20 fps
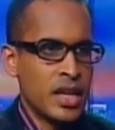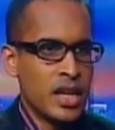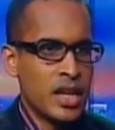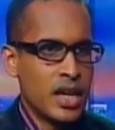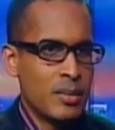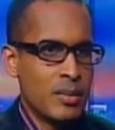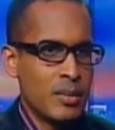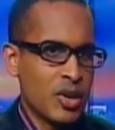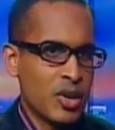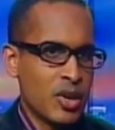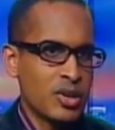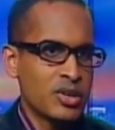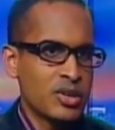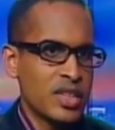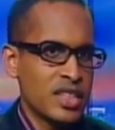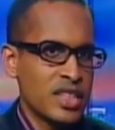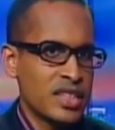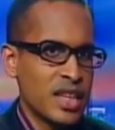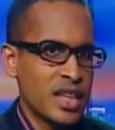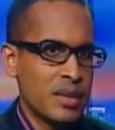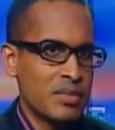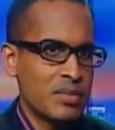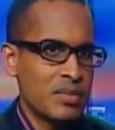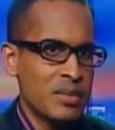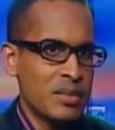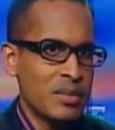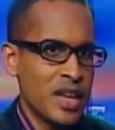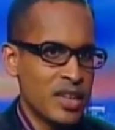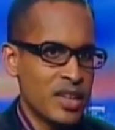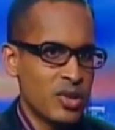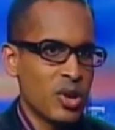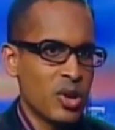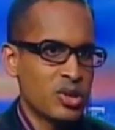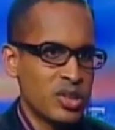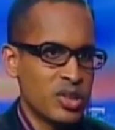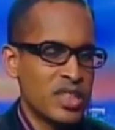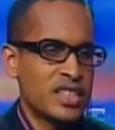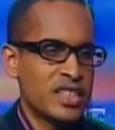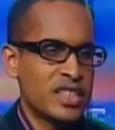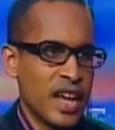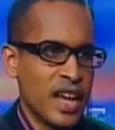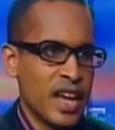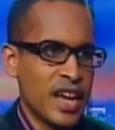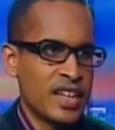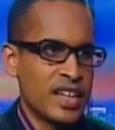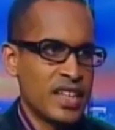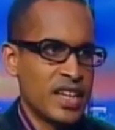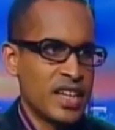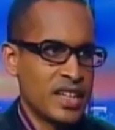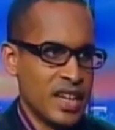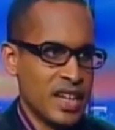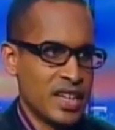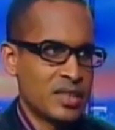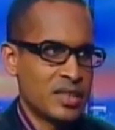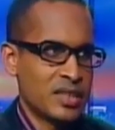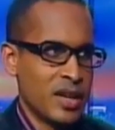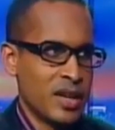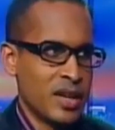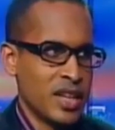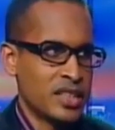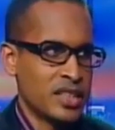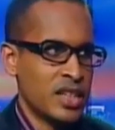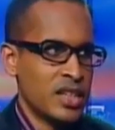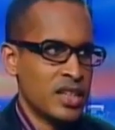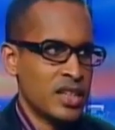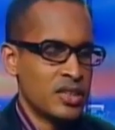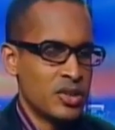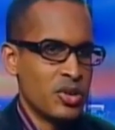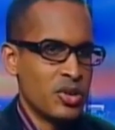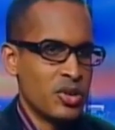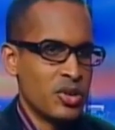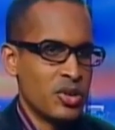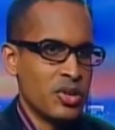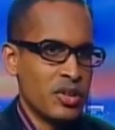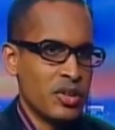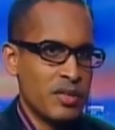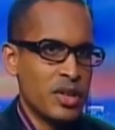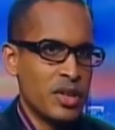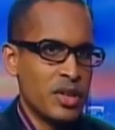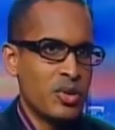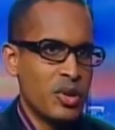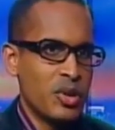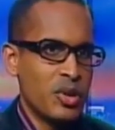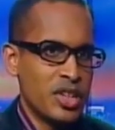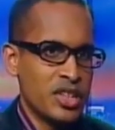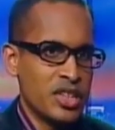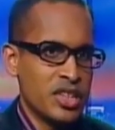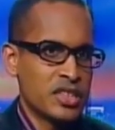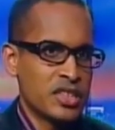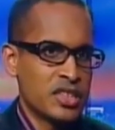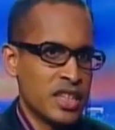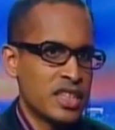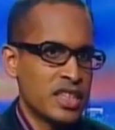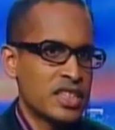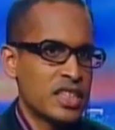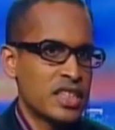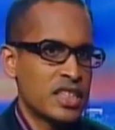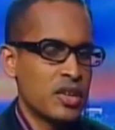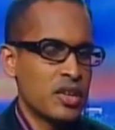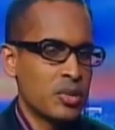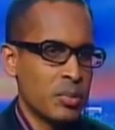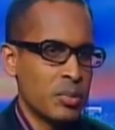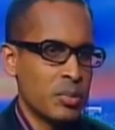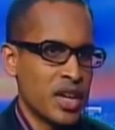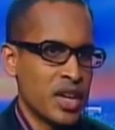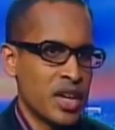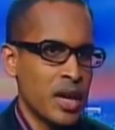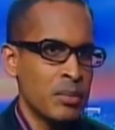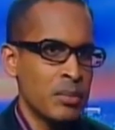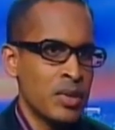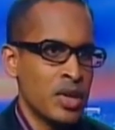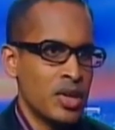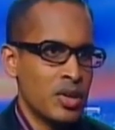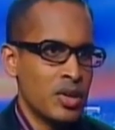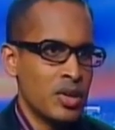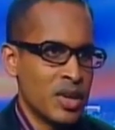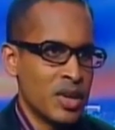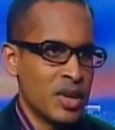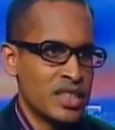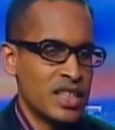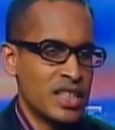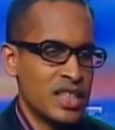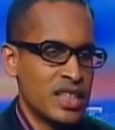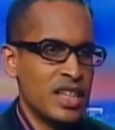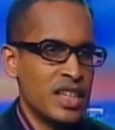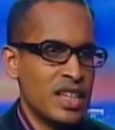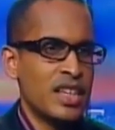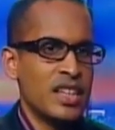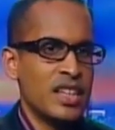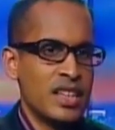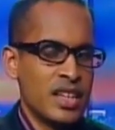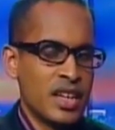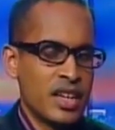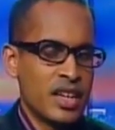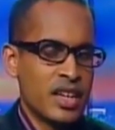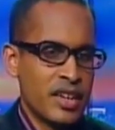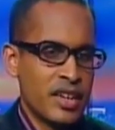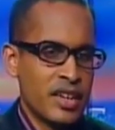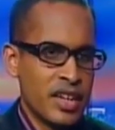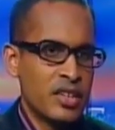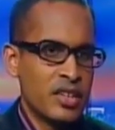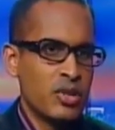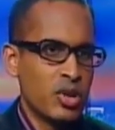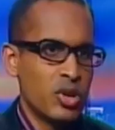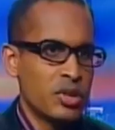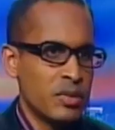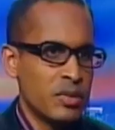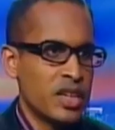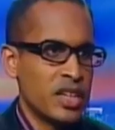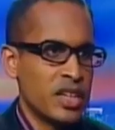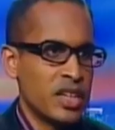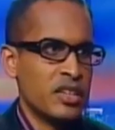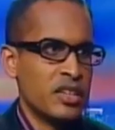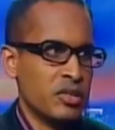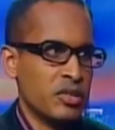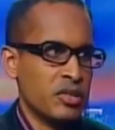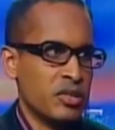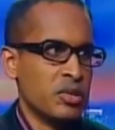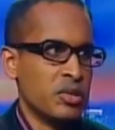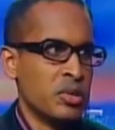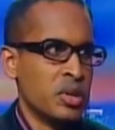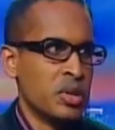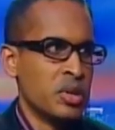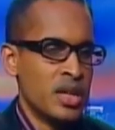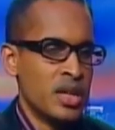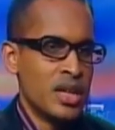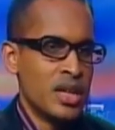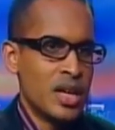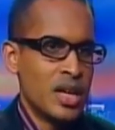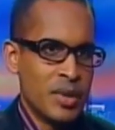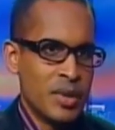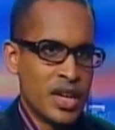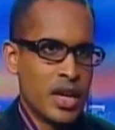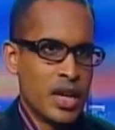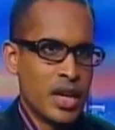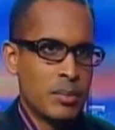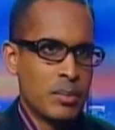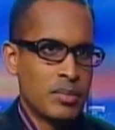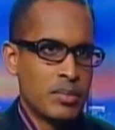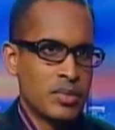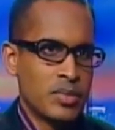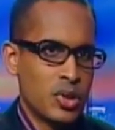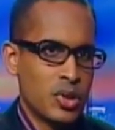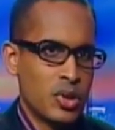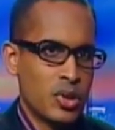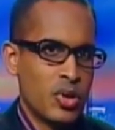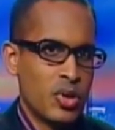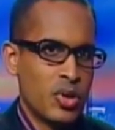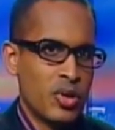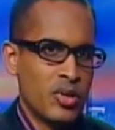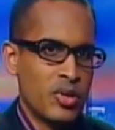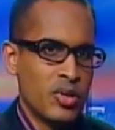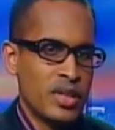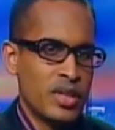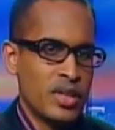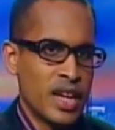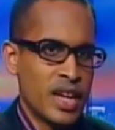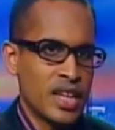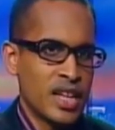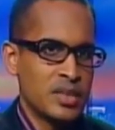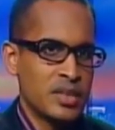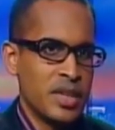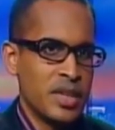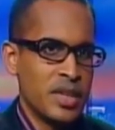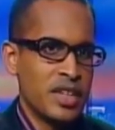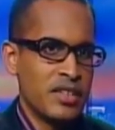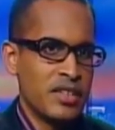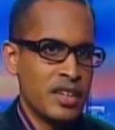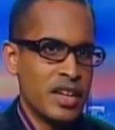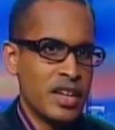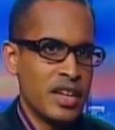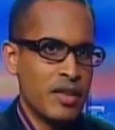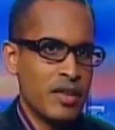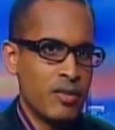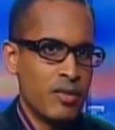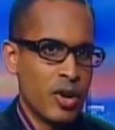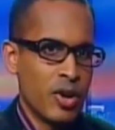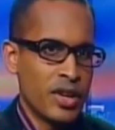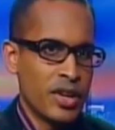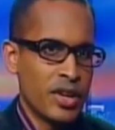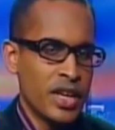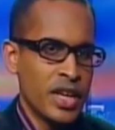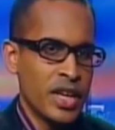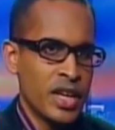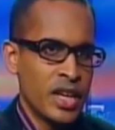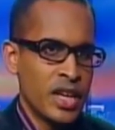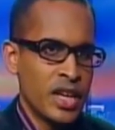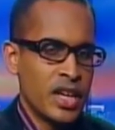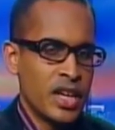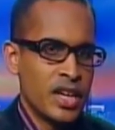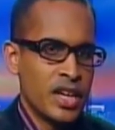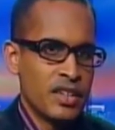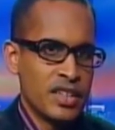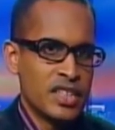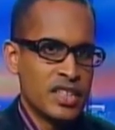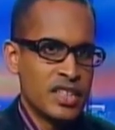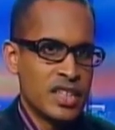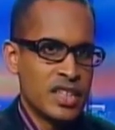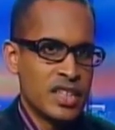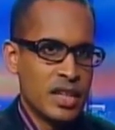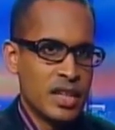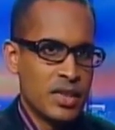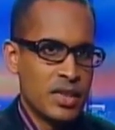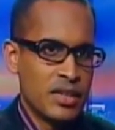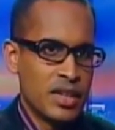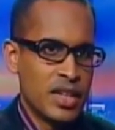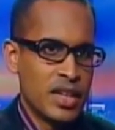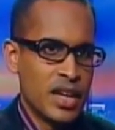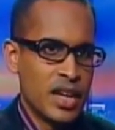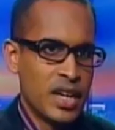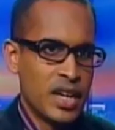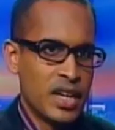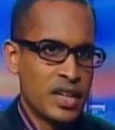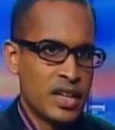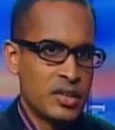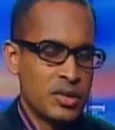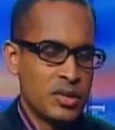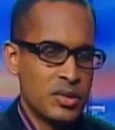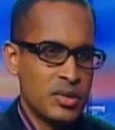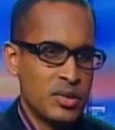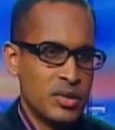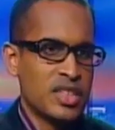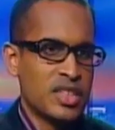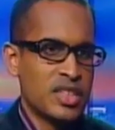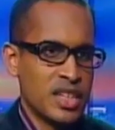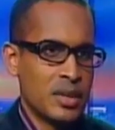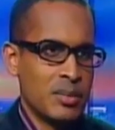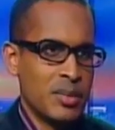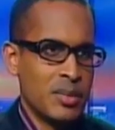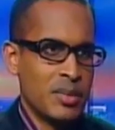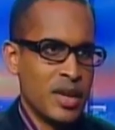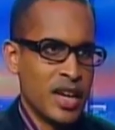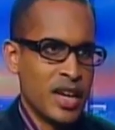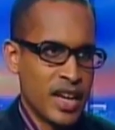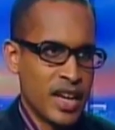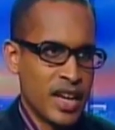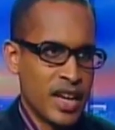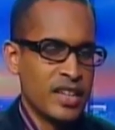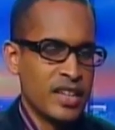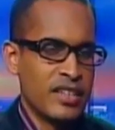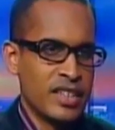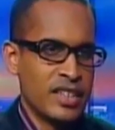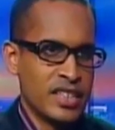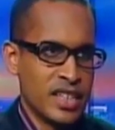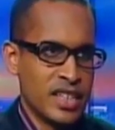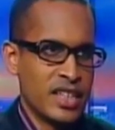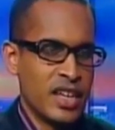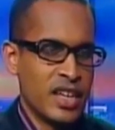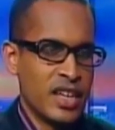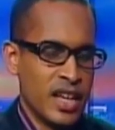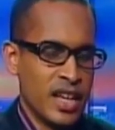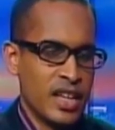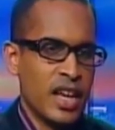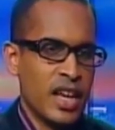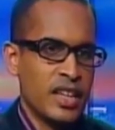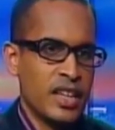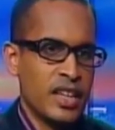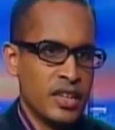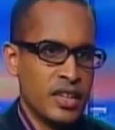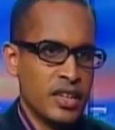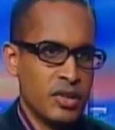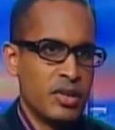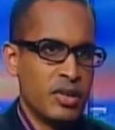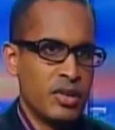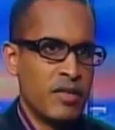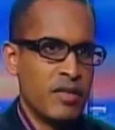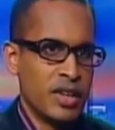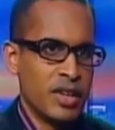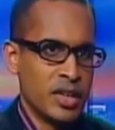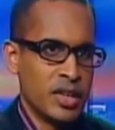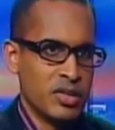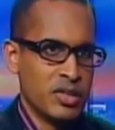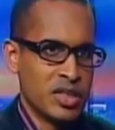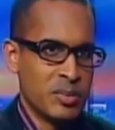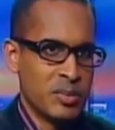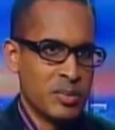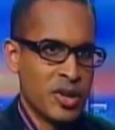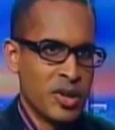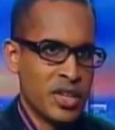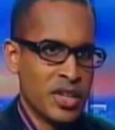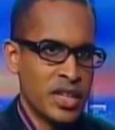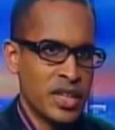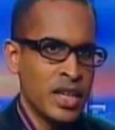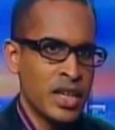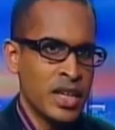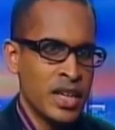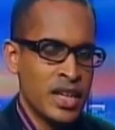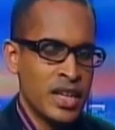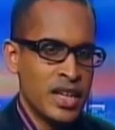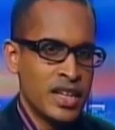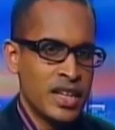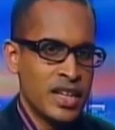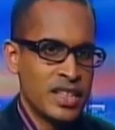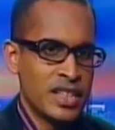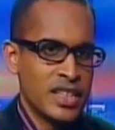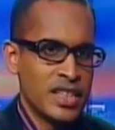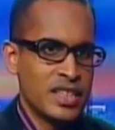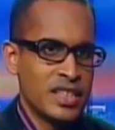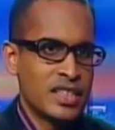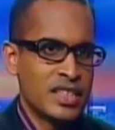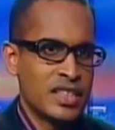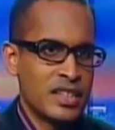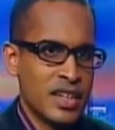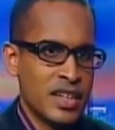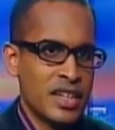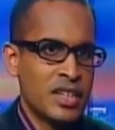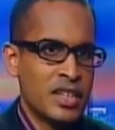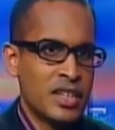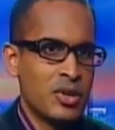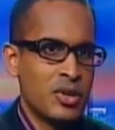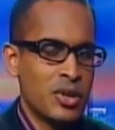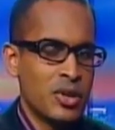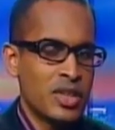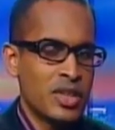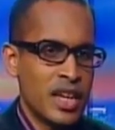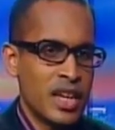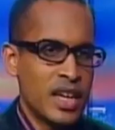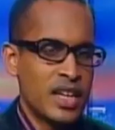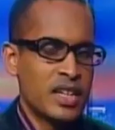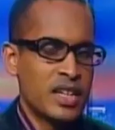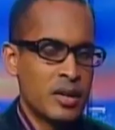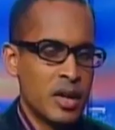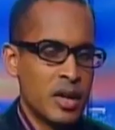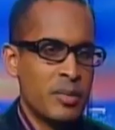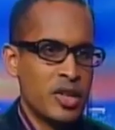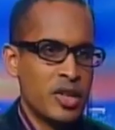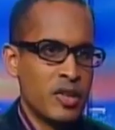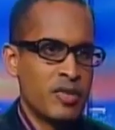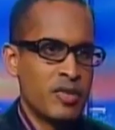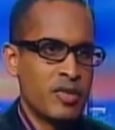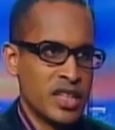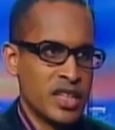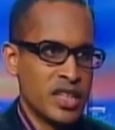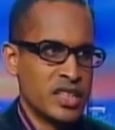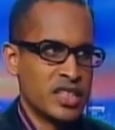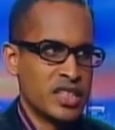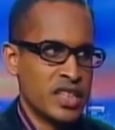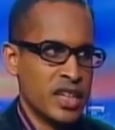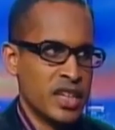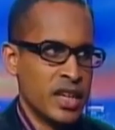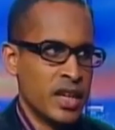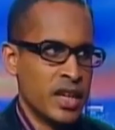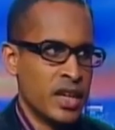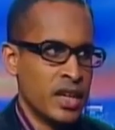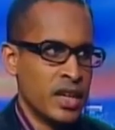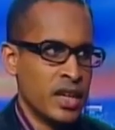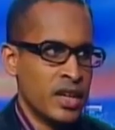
But also at the same time, there is also this lag that takes place. So, you know, even though interest rates start to pick up, you might see the credit growth will continue to pick up. So that has been really a worry recently with regard to the central bank and the recent and the new governor who was appointed. He sees this credit growth a bit of a concern.